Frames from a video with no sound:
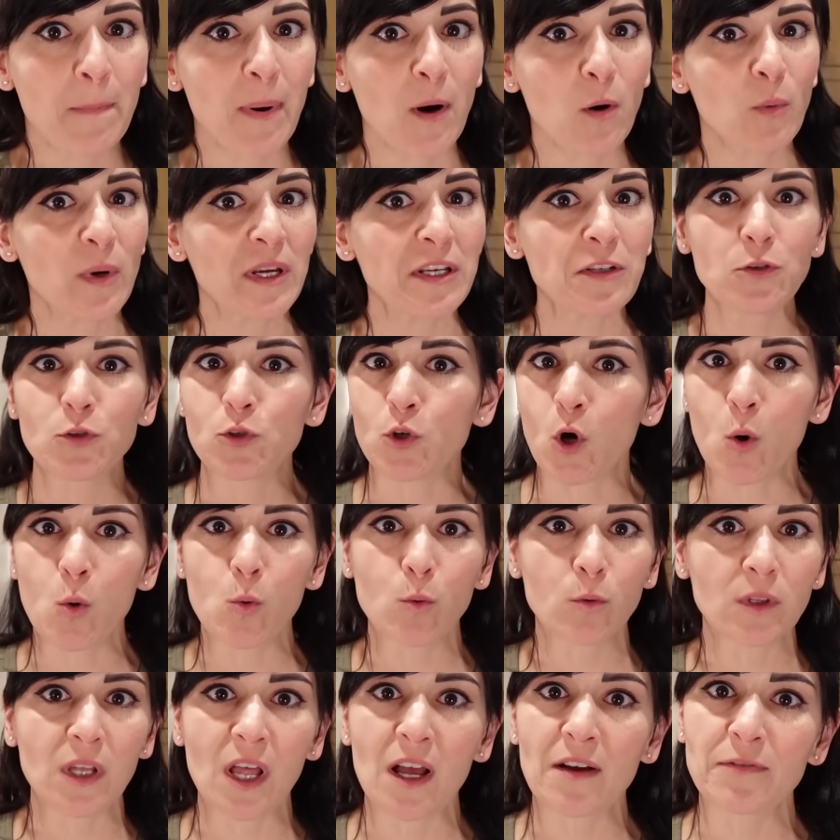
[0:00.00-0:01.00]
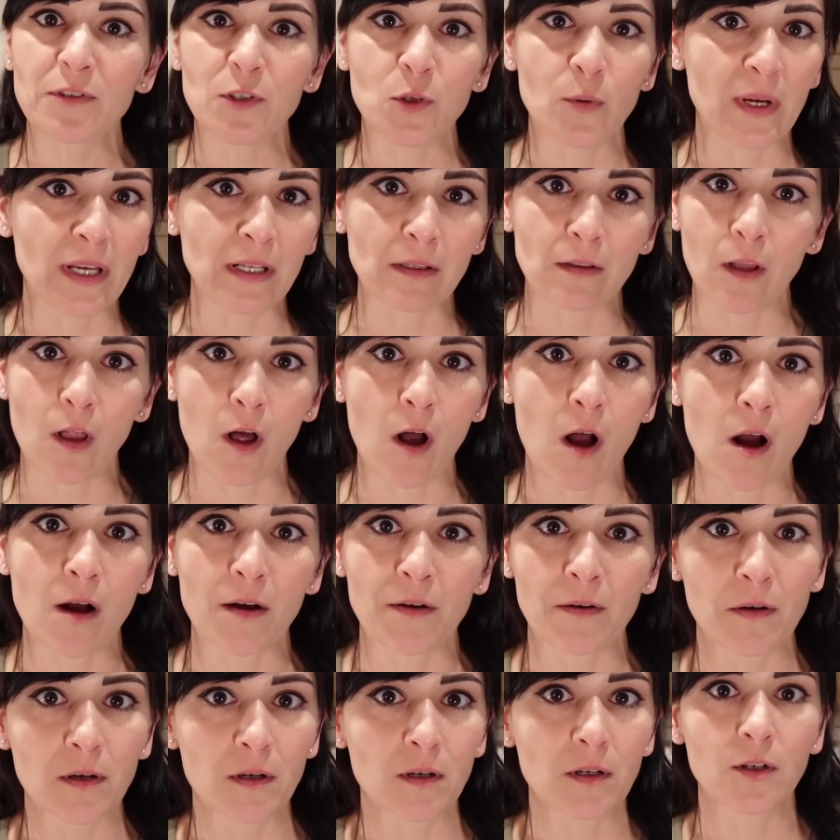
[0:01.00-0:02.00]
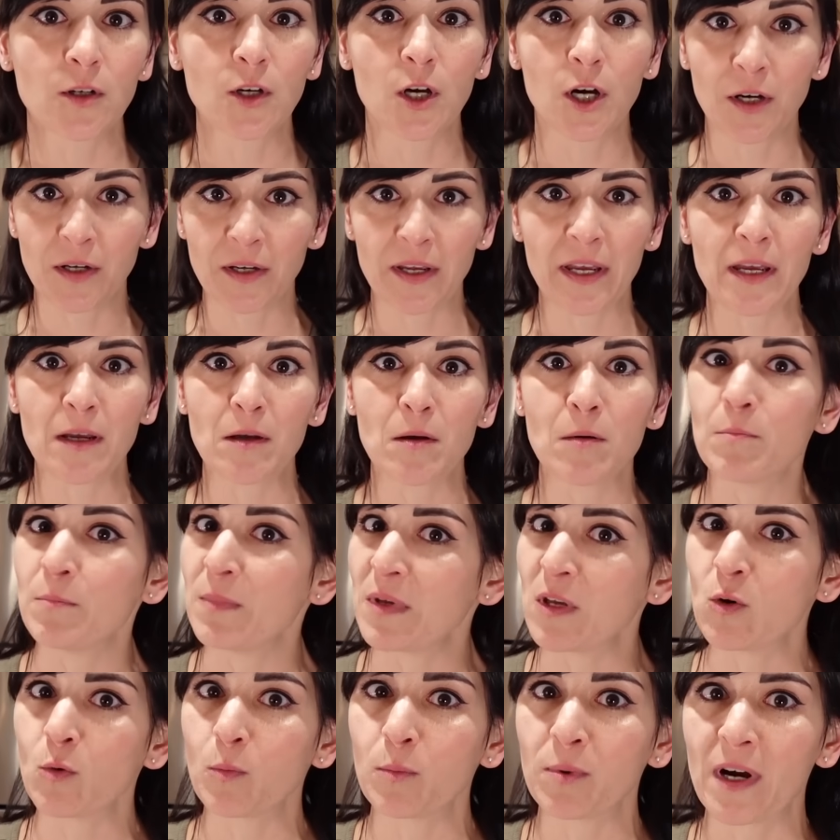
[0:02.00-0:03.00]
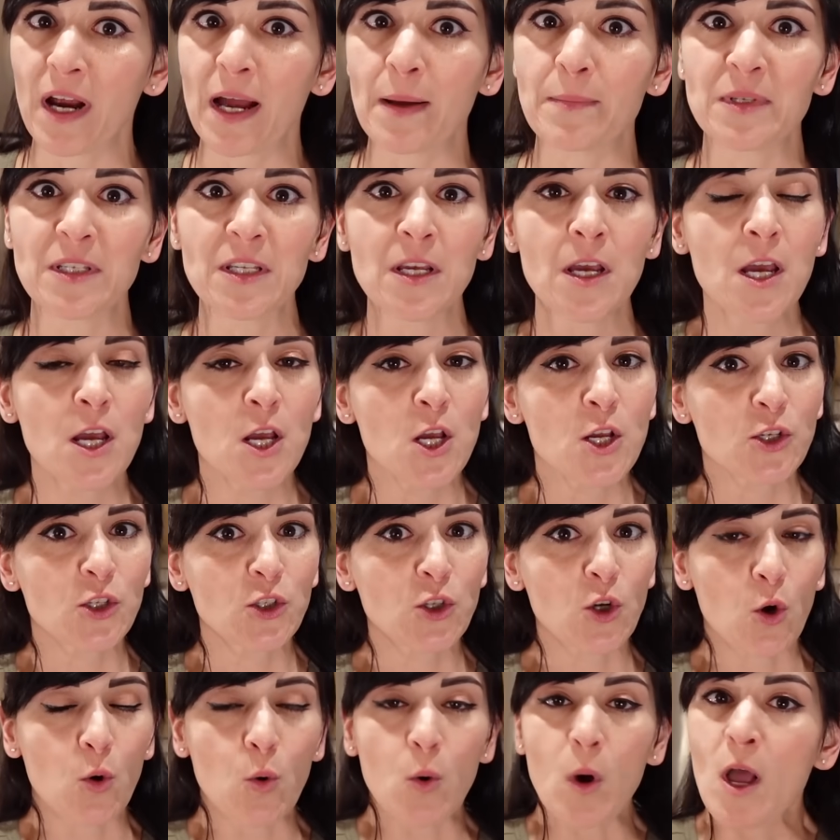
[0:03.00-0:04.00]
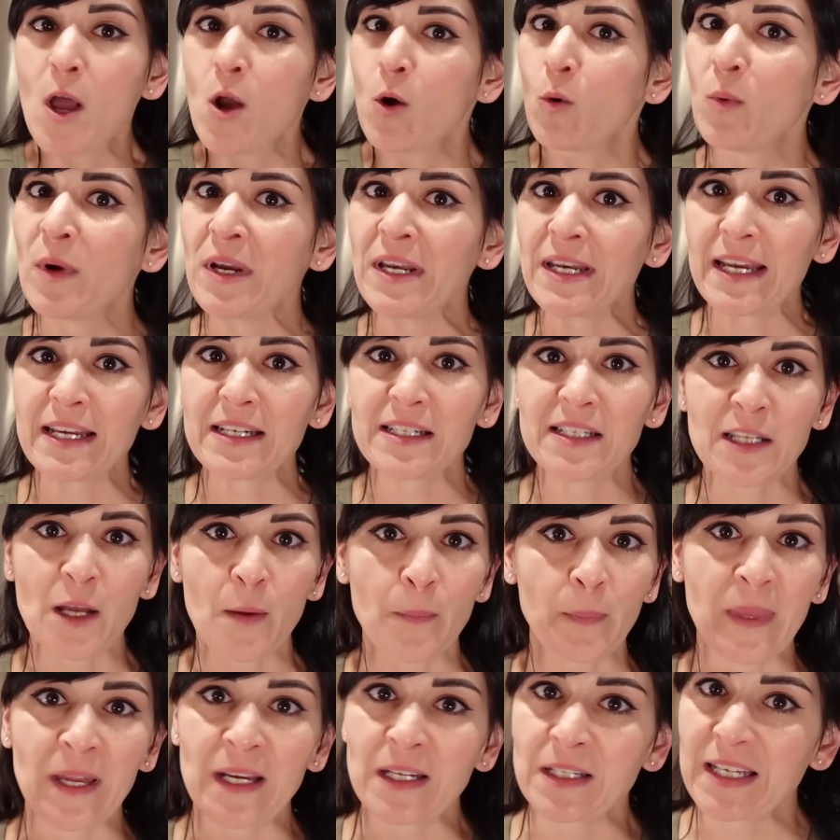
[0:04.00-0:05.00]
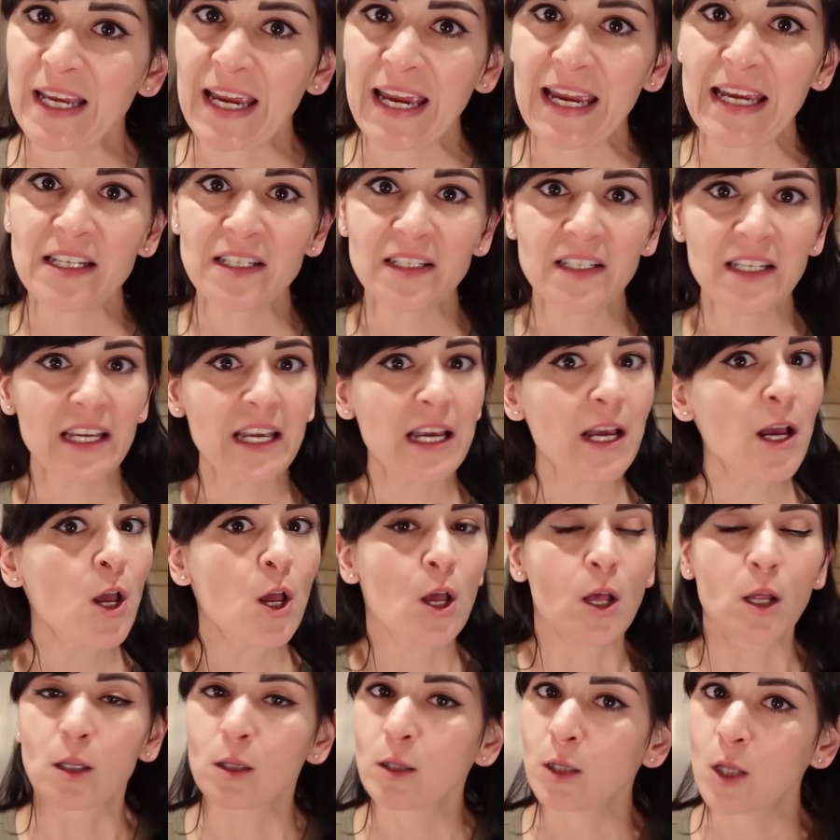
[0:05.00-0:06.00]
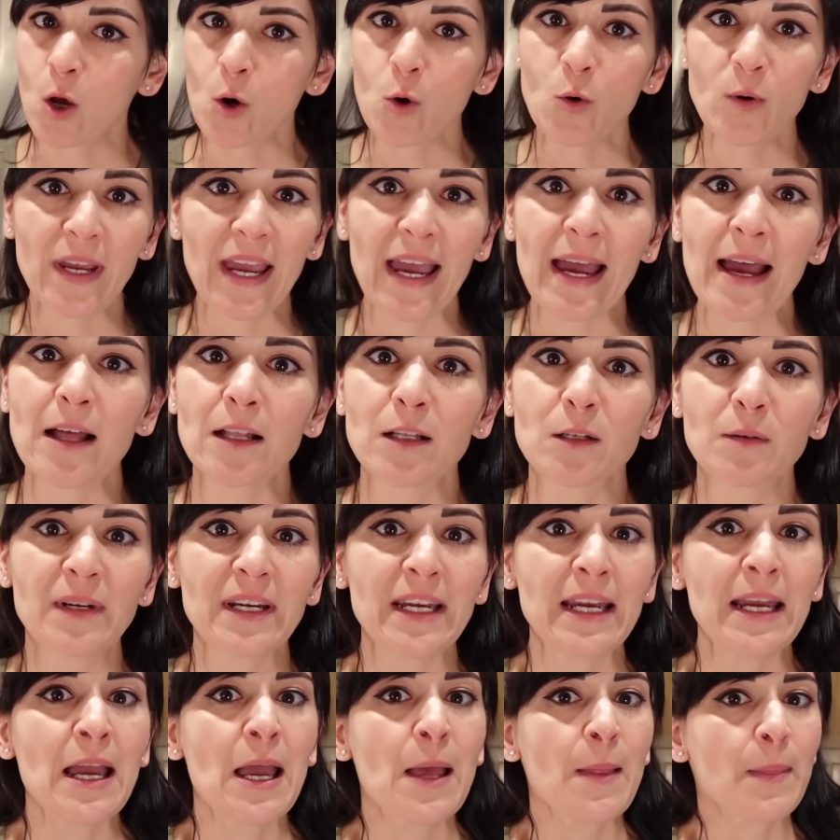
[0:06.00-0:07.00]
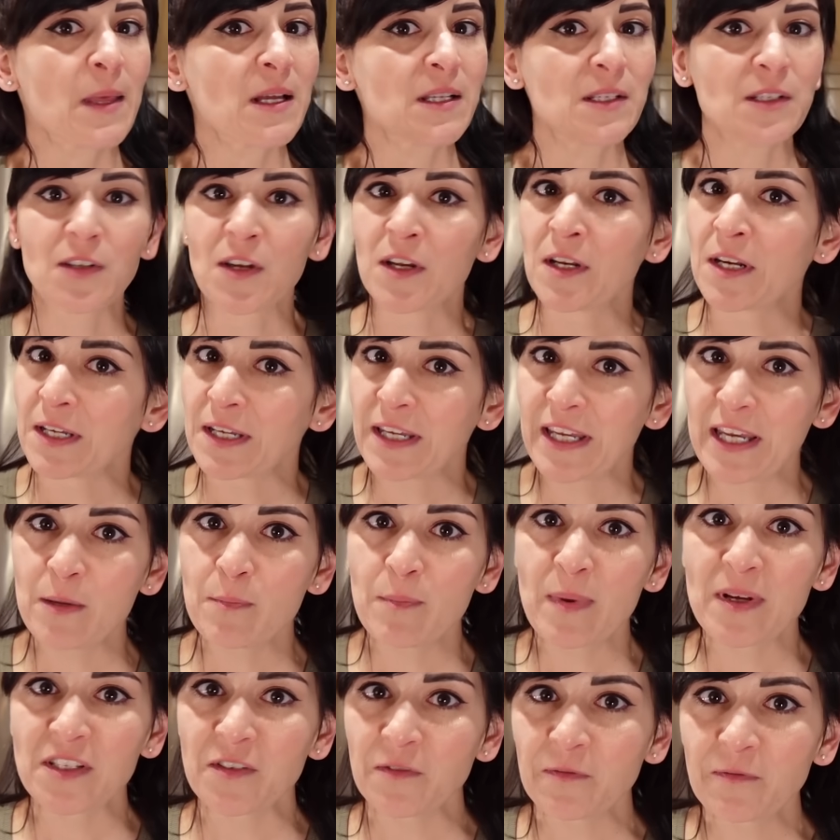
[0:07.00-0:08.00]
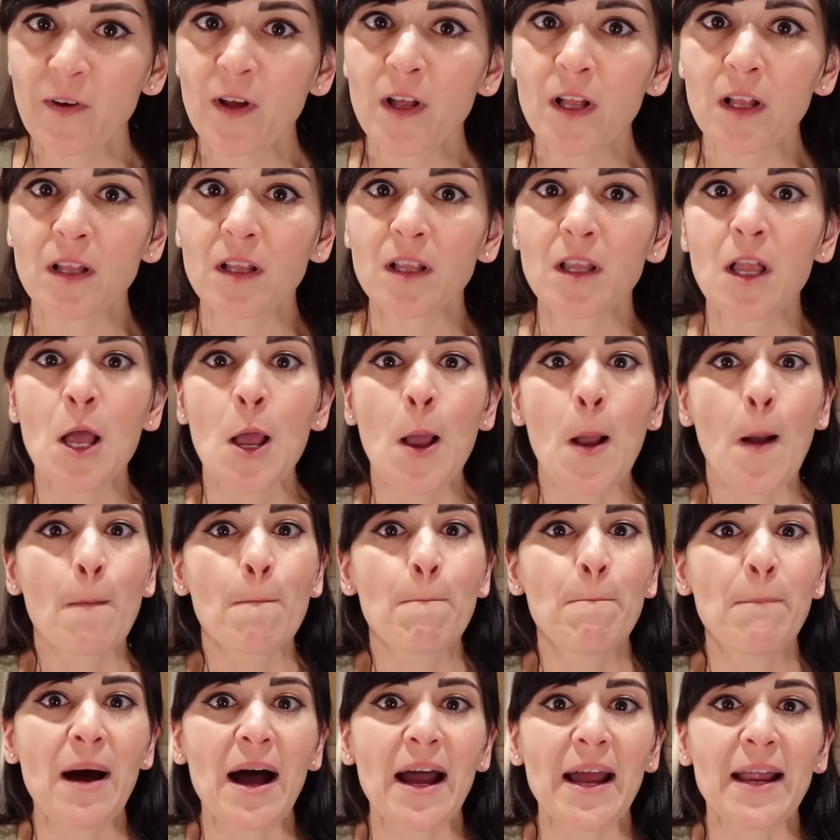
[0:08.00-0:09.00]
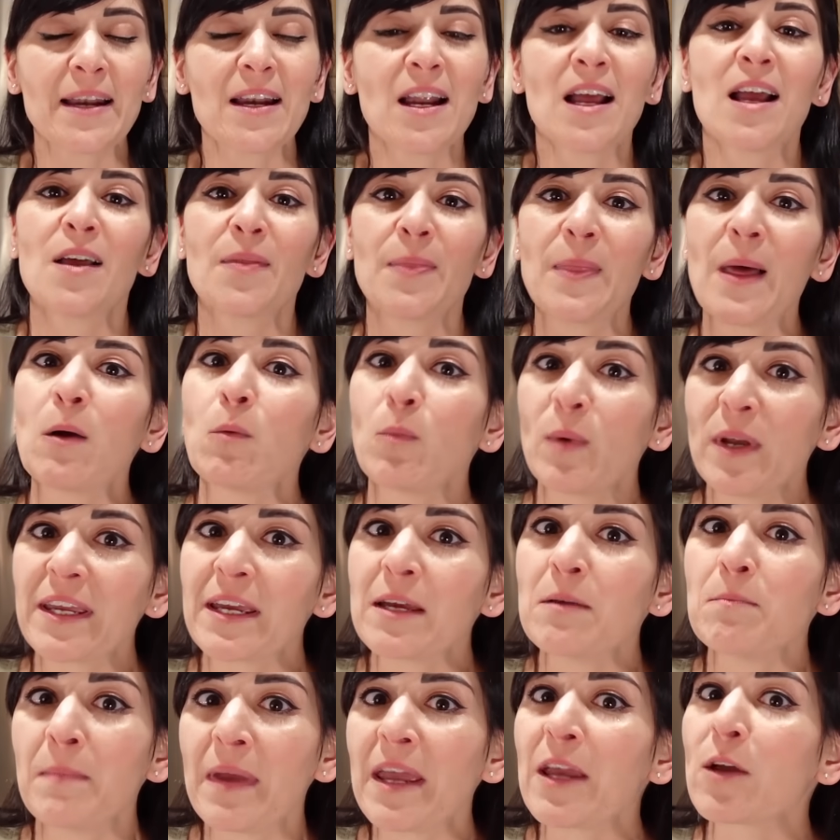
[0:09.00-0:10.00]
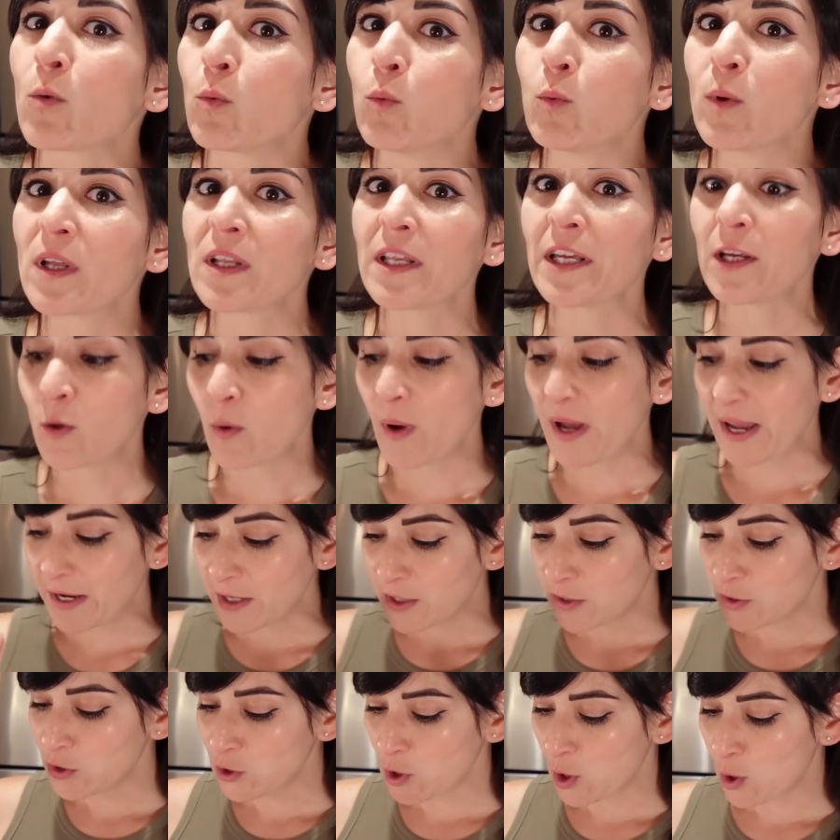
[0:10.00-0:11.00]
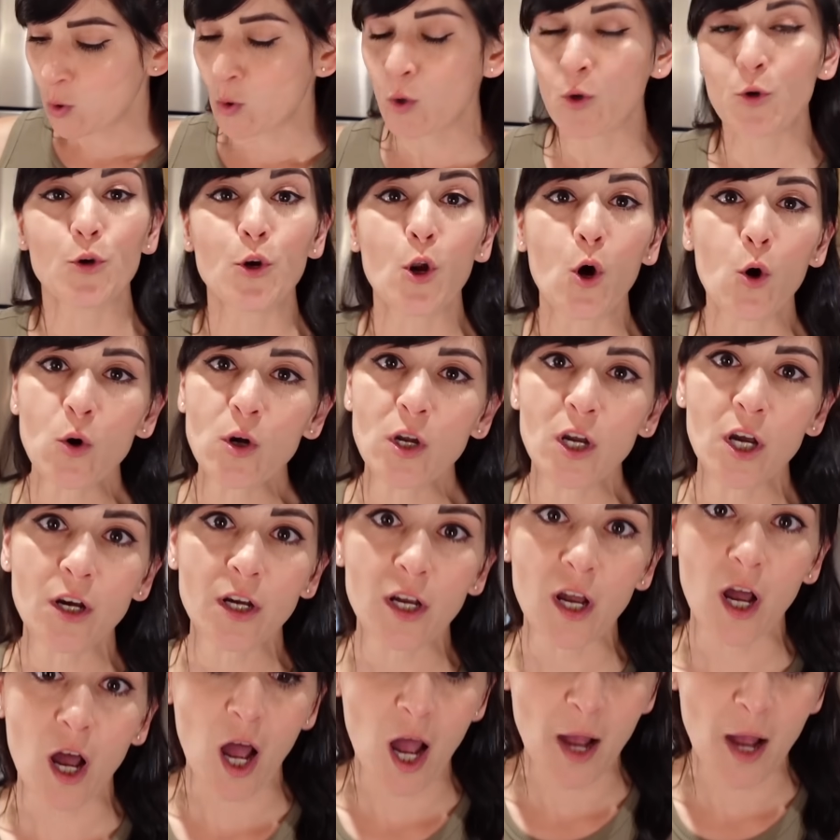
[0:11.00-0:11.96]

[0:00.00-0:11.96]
but we don't love doing long cooking meal preps. So we need something tasty, low calorie, that's gonna keep us full, but that we can make really quick. So no cook